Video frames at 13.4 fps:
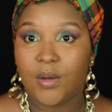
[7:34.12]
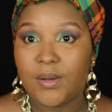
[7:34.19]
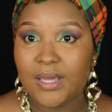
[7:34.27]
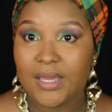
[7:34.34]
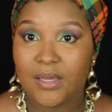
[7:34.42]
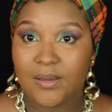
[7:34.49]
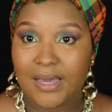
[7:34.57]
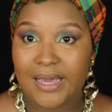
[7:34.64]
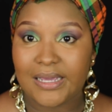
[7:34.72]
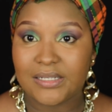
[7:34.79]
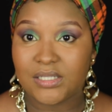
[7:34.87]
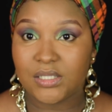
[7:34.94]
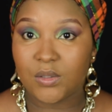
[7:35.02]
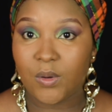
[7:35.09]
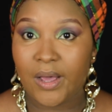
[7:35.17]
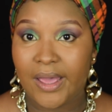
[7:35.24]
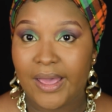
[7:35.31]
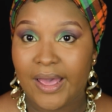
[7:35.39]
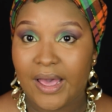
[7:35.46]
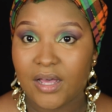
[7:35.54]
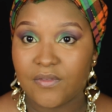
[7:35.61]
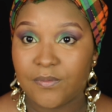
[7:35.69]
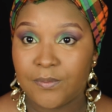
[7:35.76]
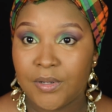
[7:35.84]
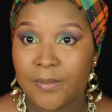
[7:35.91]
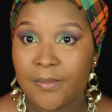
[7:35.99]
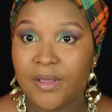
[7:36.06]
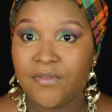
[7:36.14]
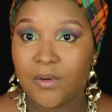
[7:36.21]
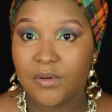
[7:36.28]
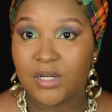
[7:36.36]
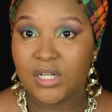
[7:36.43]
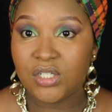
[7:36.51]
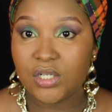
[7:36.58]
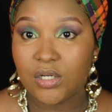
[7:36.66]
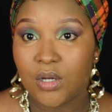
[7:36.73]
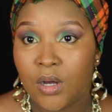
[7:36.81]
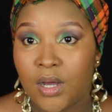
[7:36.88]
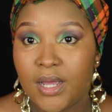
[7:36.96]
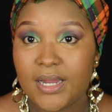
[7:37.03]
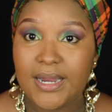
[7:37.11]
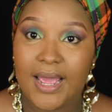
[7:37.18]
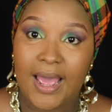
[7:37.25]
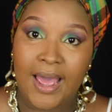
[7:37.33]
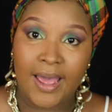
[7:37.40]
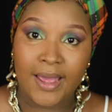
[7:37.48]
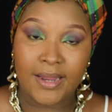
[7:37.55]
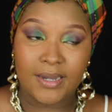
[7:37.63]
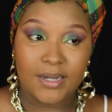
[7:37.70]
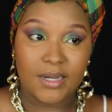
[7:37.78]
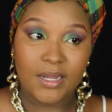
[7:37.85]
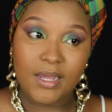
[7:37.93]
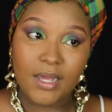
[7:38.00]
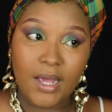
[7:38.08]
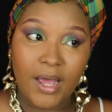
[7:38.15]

Okay, you guys, so I have put my foundation on and